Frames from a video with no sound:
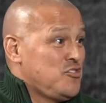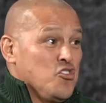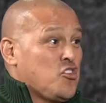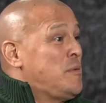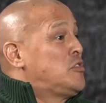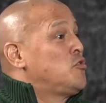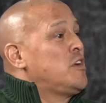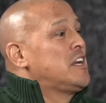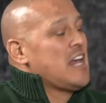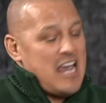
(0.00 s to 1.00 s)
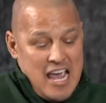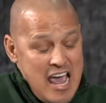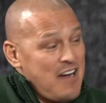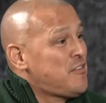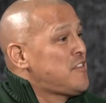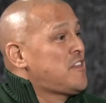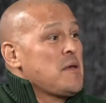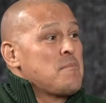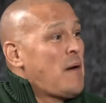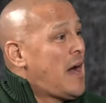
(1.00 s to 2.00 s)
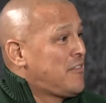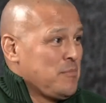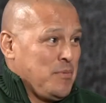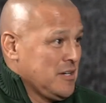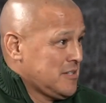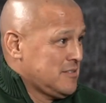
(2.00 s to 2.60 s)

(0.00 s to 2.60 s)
you could be doing everything by the book.